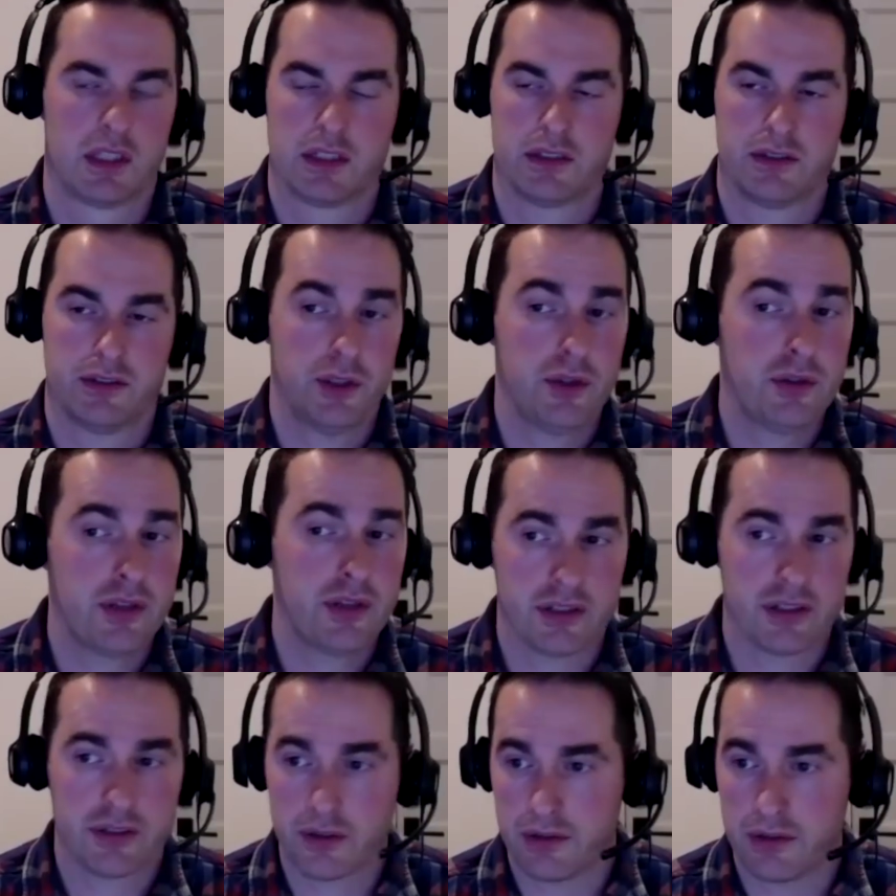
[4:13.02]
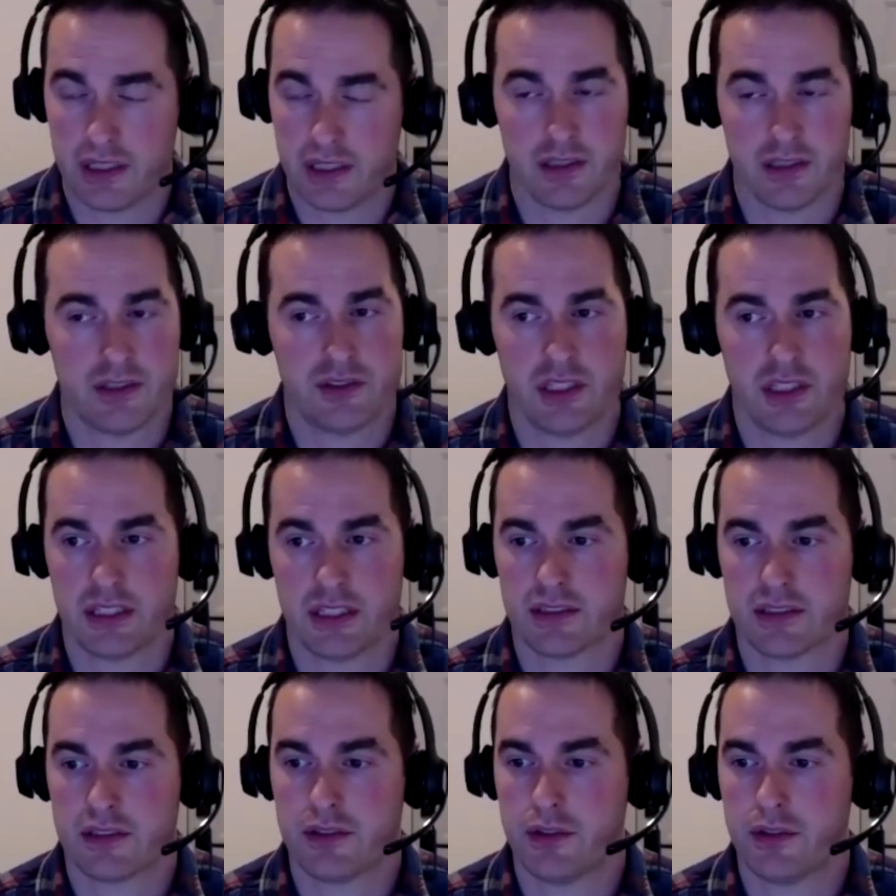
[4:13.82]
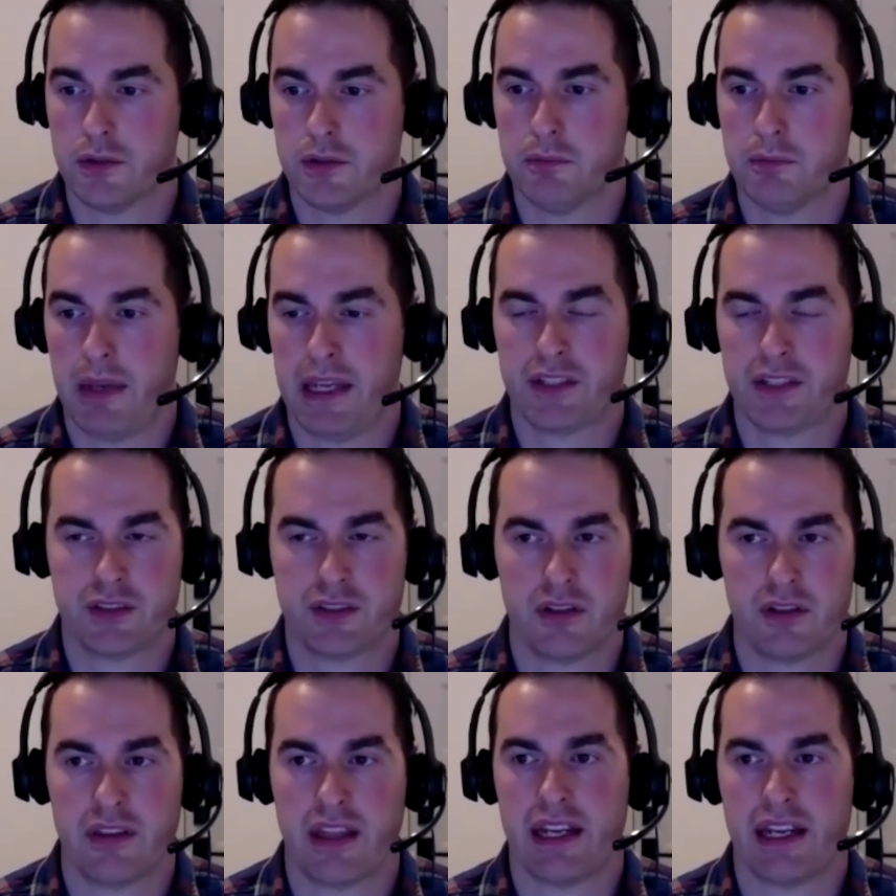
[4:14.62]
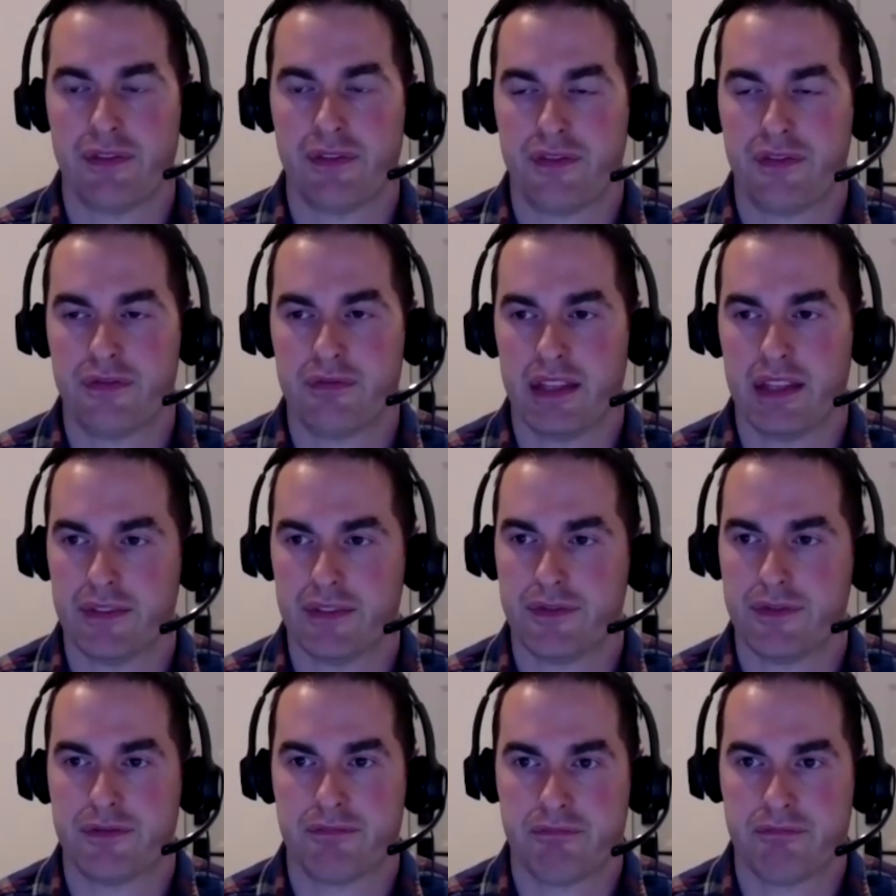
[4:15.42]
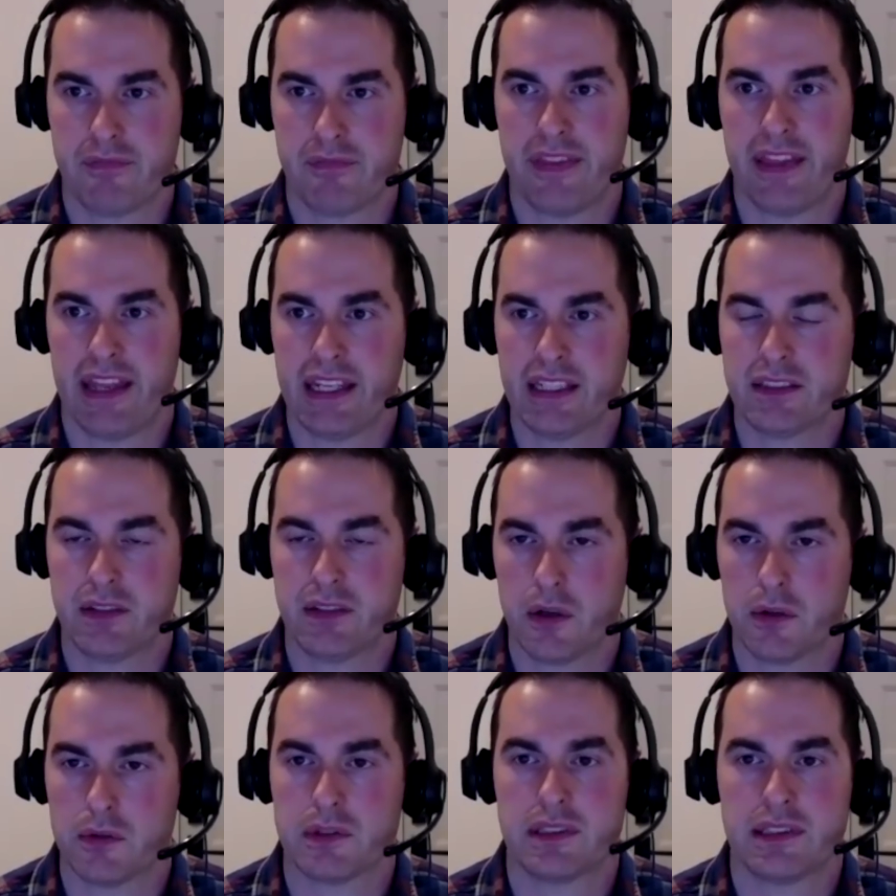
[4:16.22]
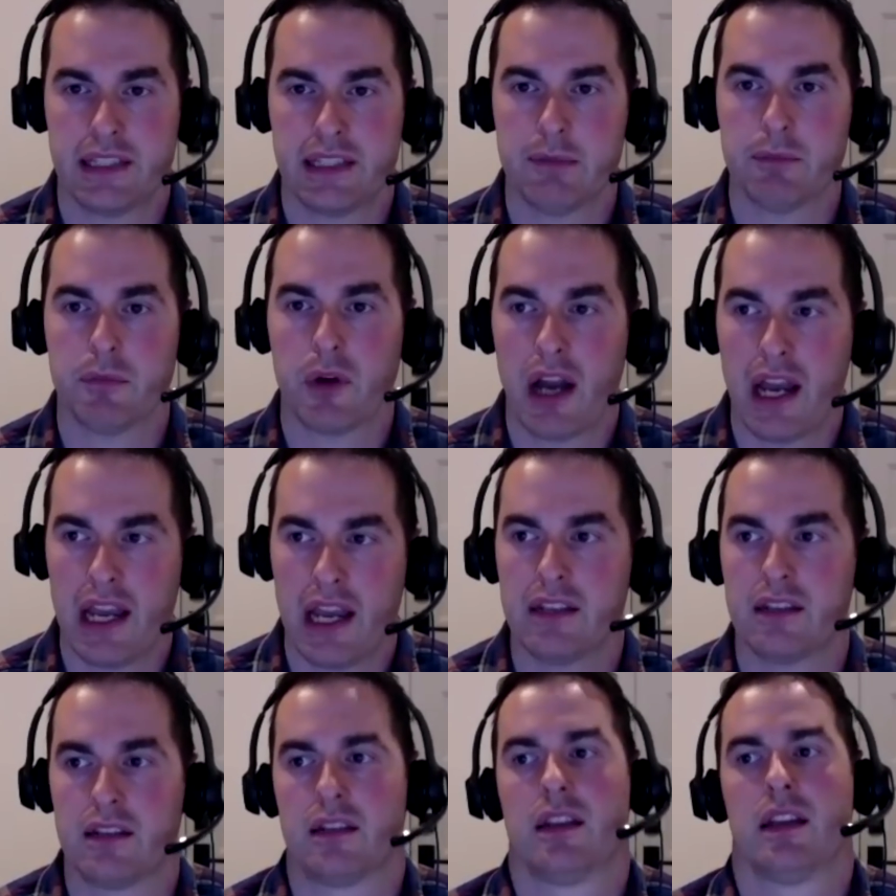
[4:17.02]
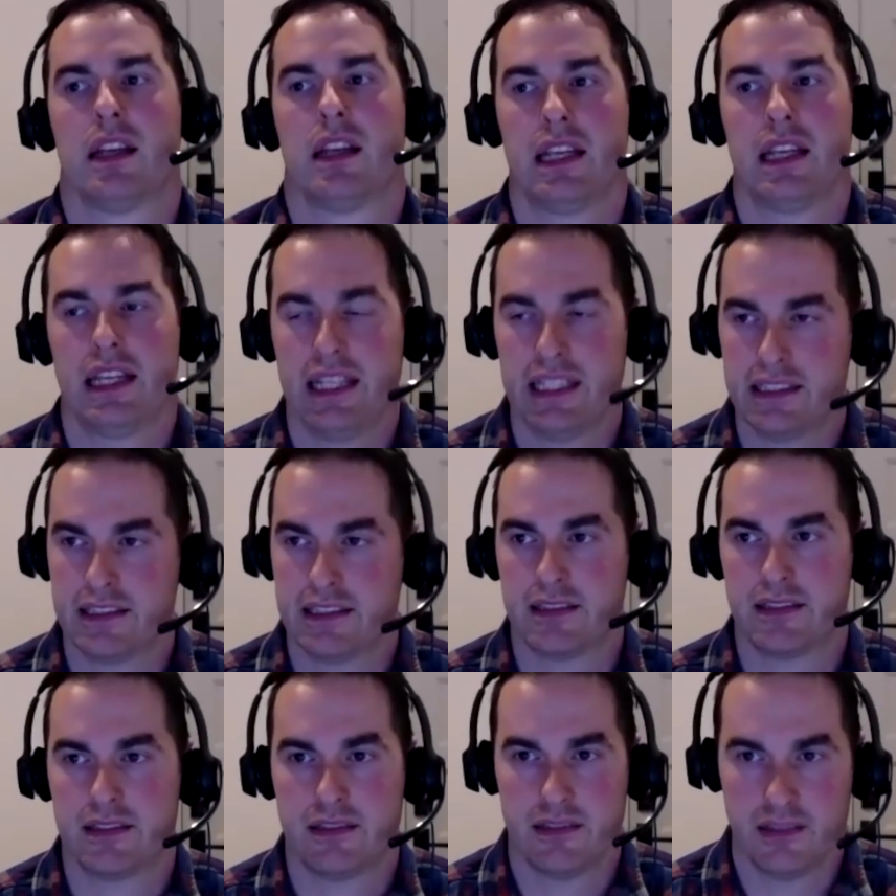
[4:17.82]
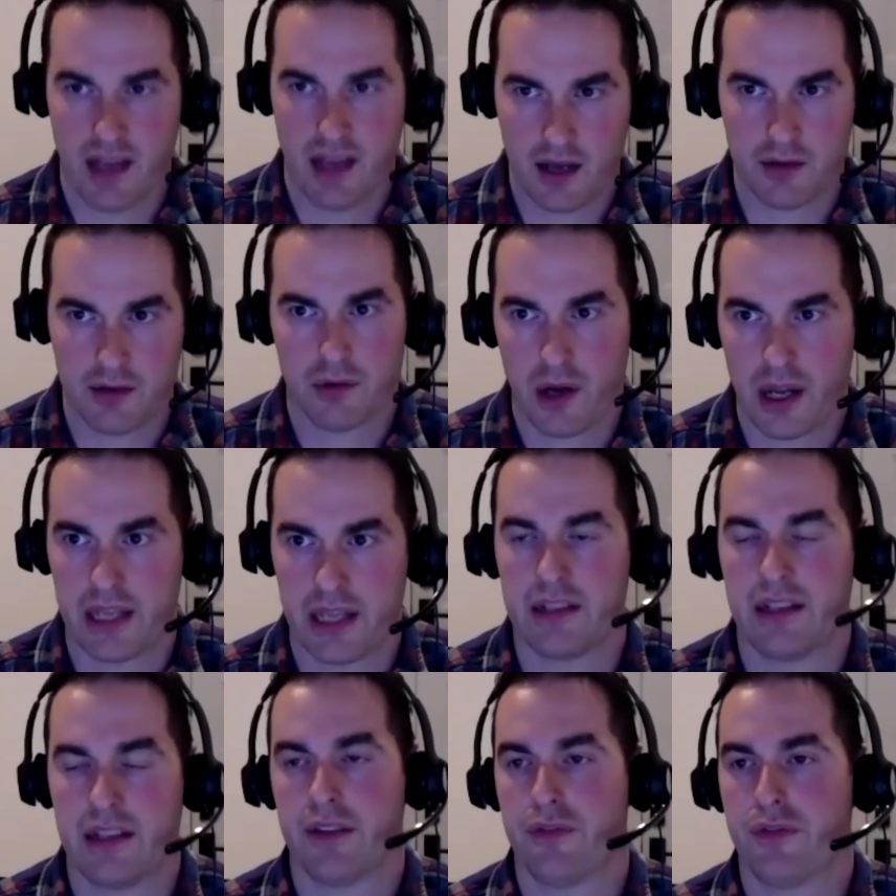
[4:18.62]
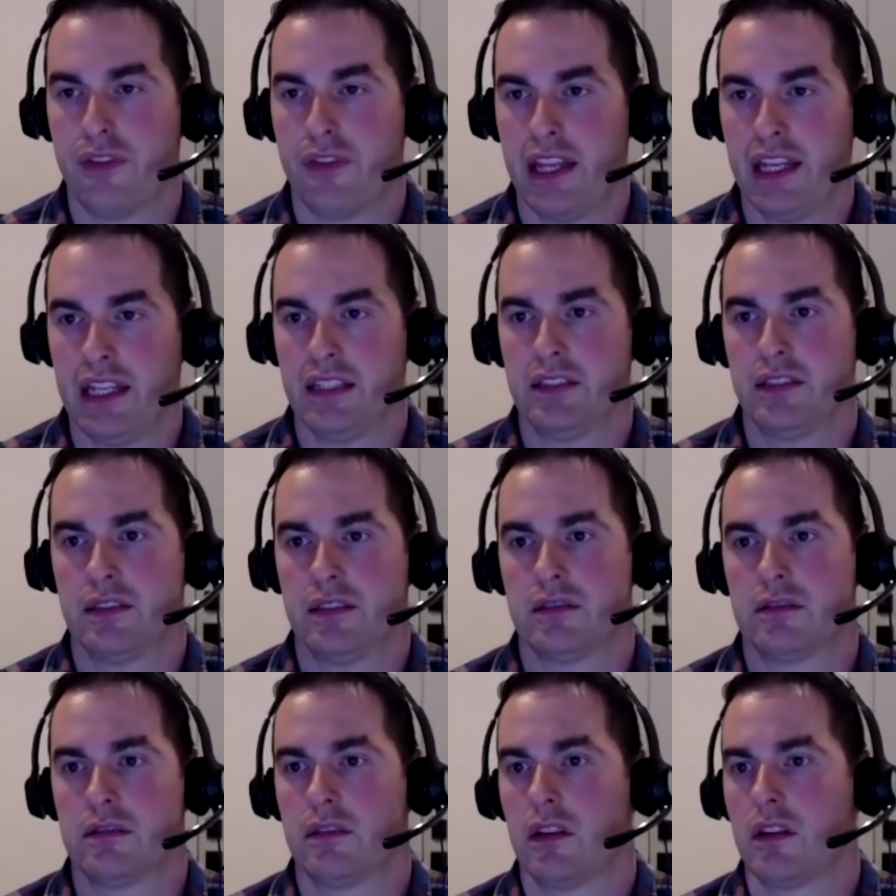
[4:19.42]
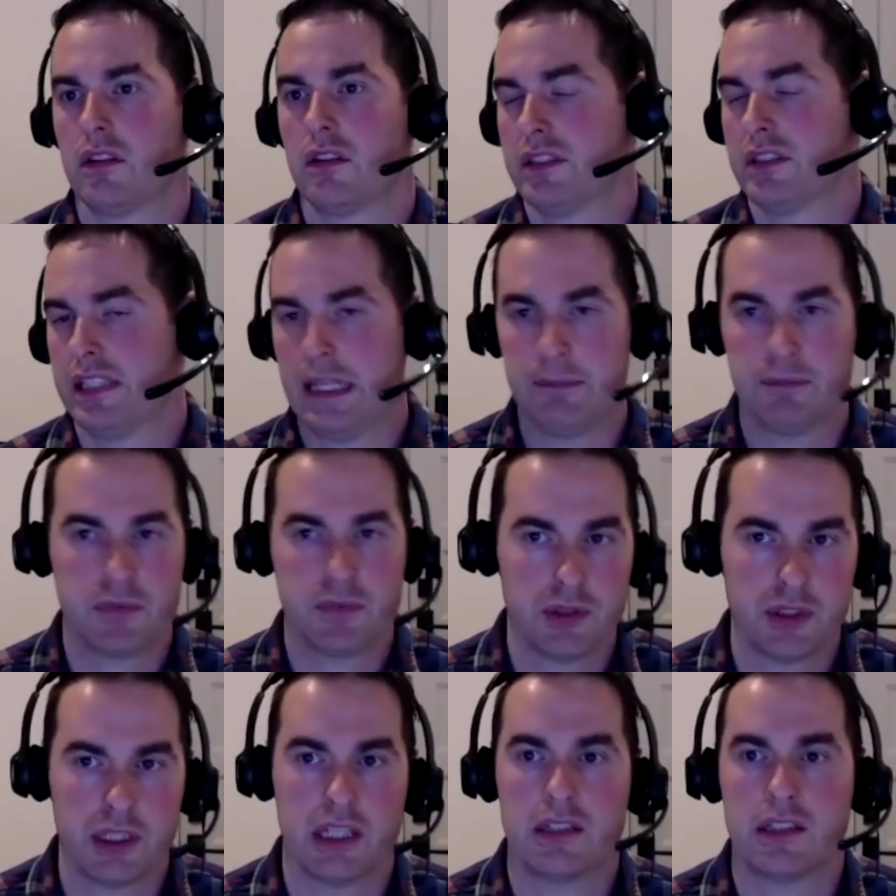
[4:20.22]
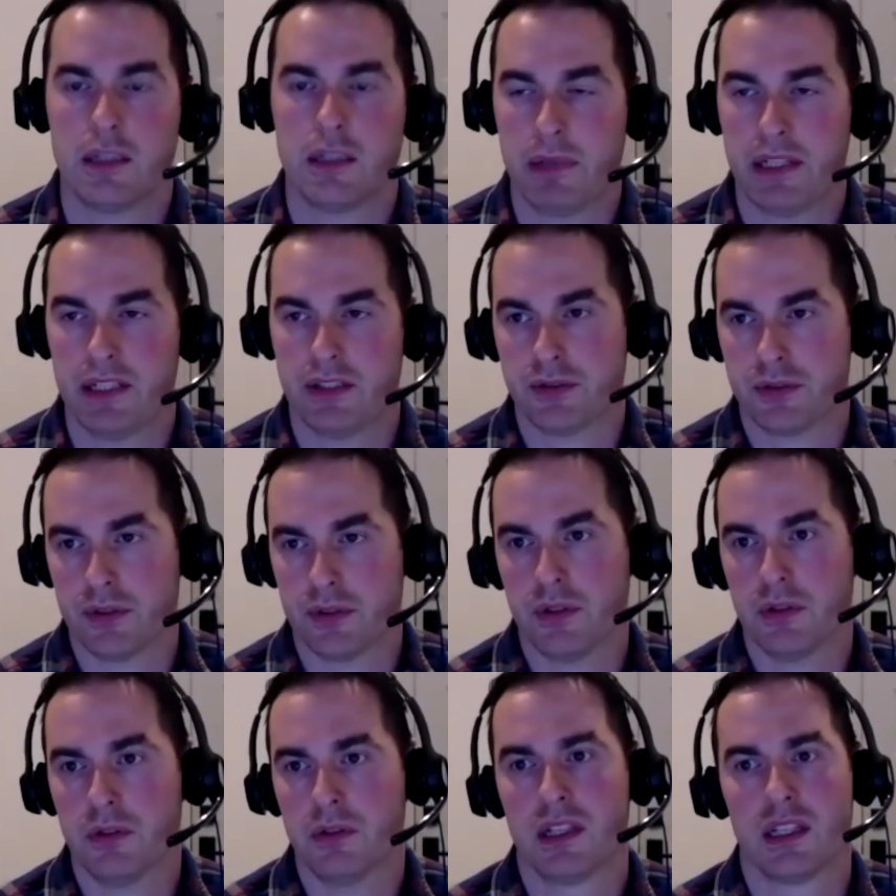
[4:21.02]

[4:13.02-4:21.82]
do their due diligence to make sure that if if things don't seem right, it's not right. If things seem too good to be true,